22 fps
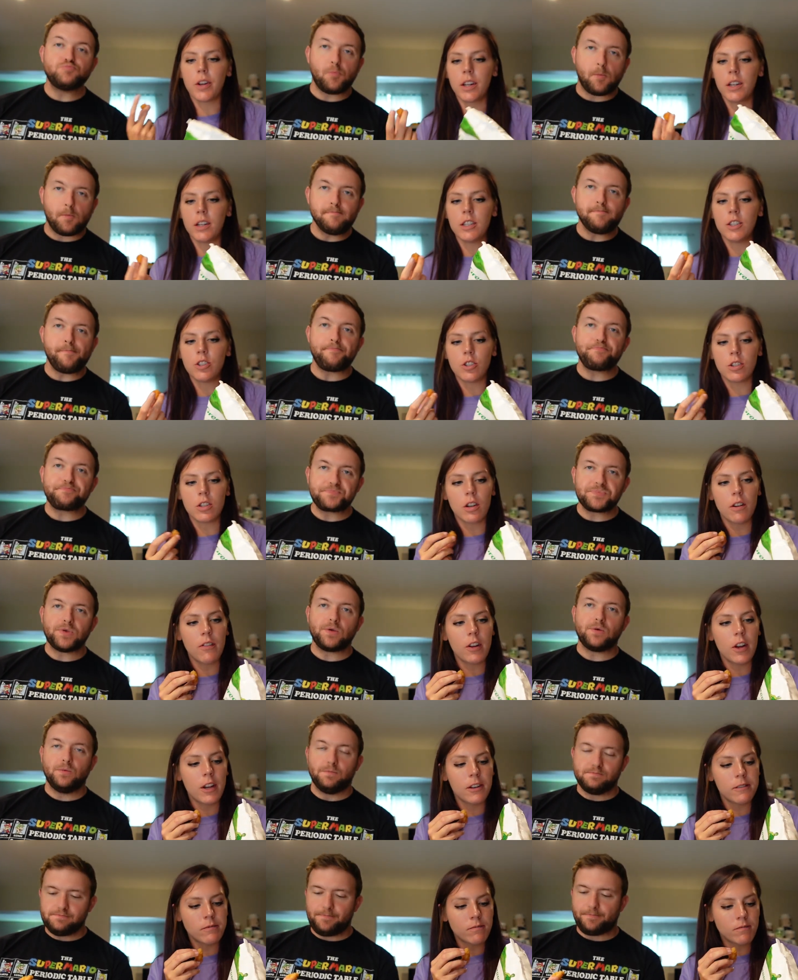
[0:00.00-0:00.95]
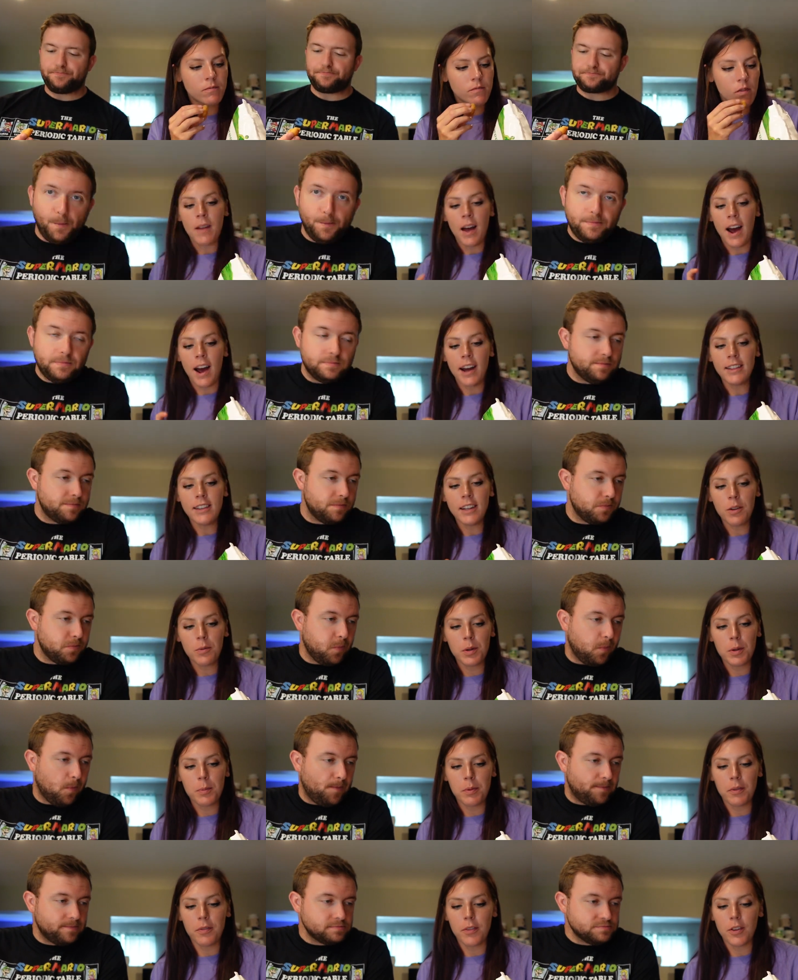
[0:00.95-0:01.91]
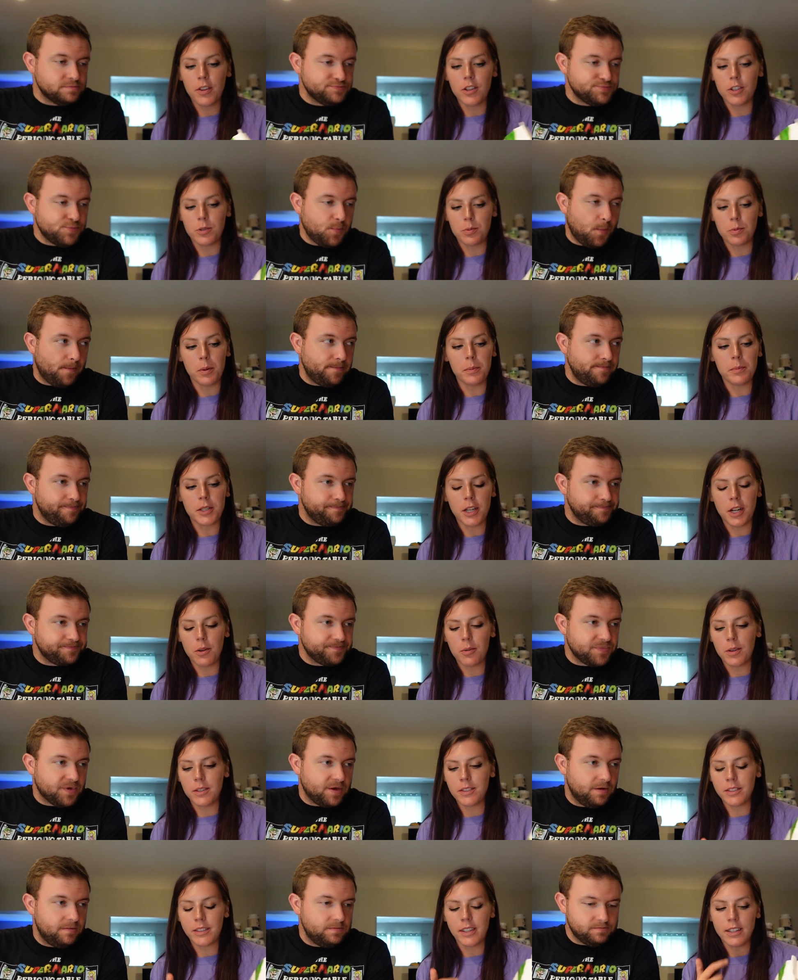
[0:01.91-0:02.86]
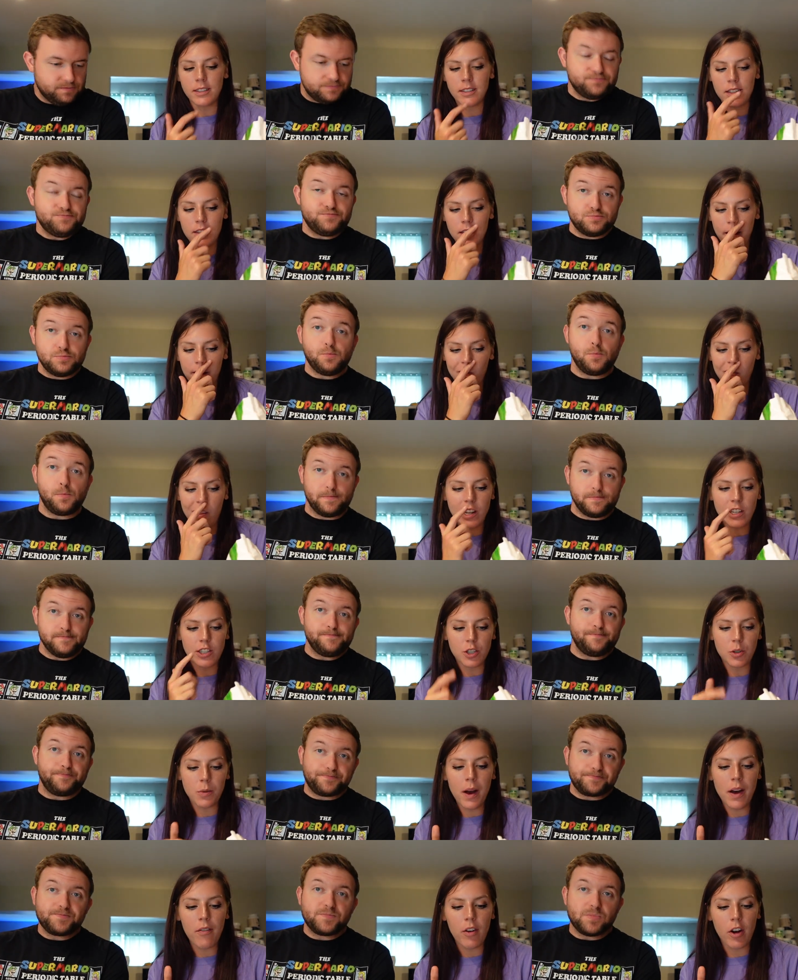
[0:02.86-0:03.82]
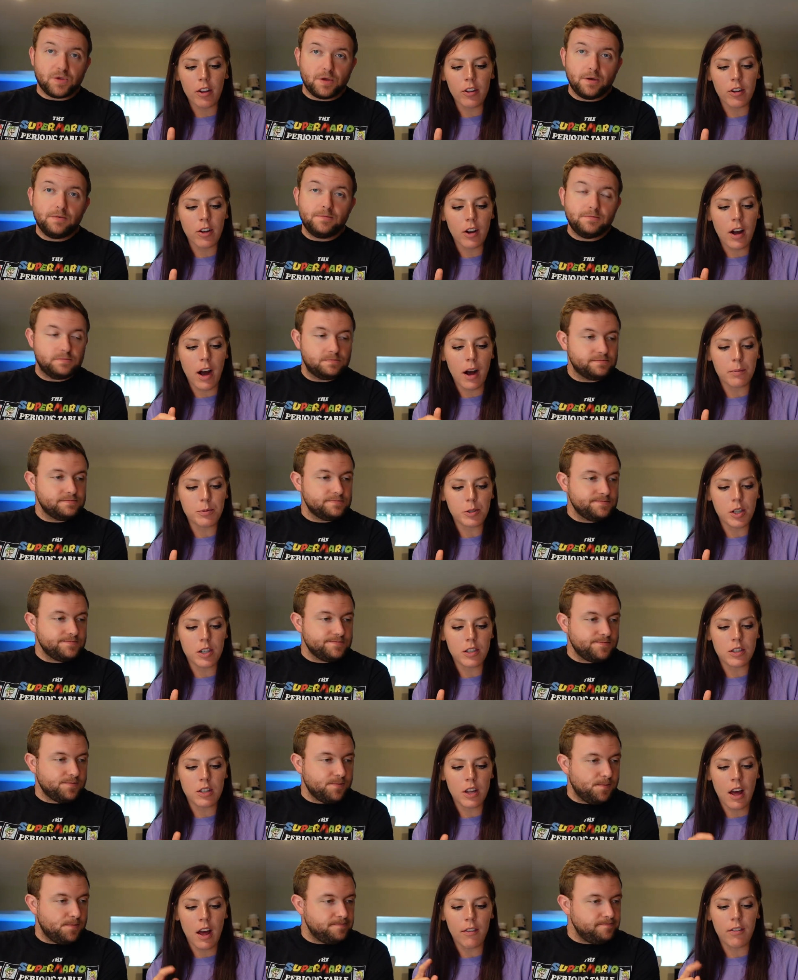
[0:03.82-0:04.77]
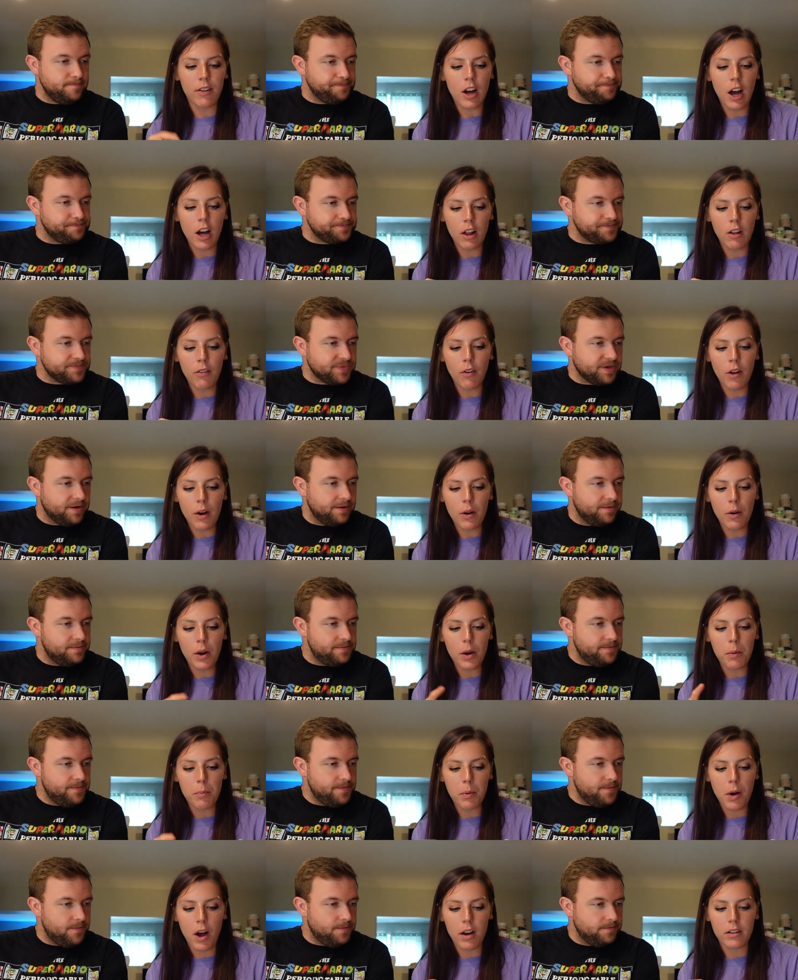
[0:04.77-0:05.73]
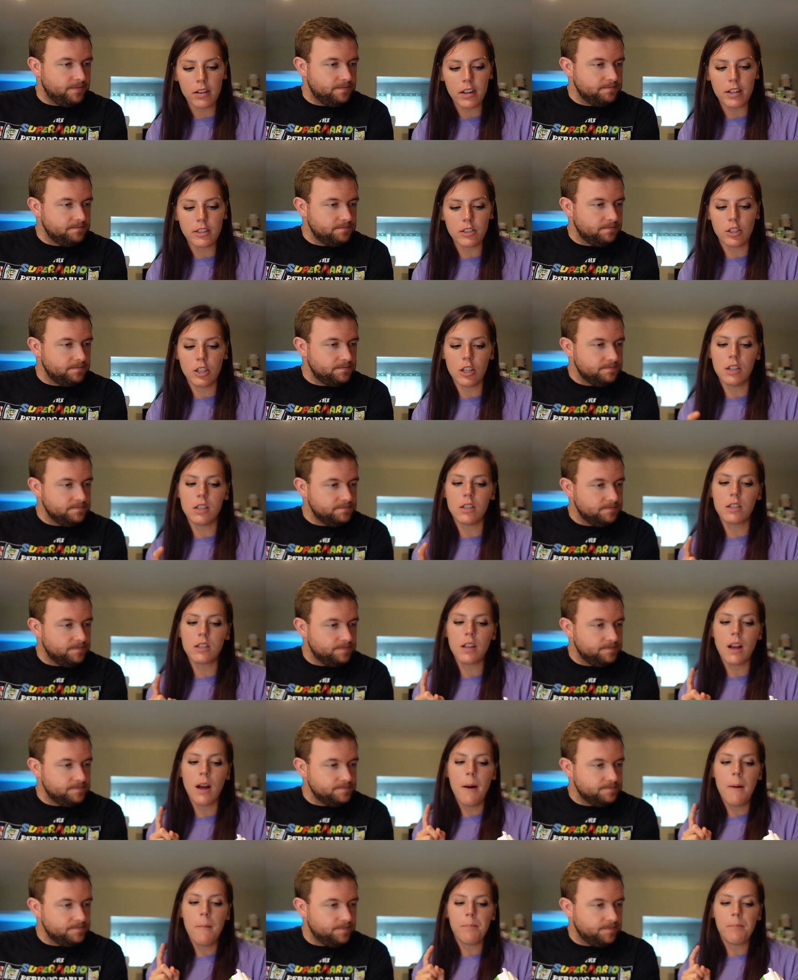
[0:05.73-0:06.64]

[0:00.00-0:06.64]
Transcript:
Speaker 1: in each serving. I think we'd prefer the sweet potato ones. That's the thing. They do have other options. They have cauliflower, broccoli, and cheese,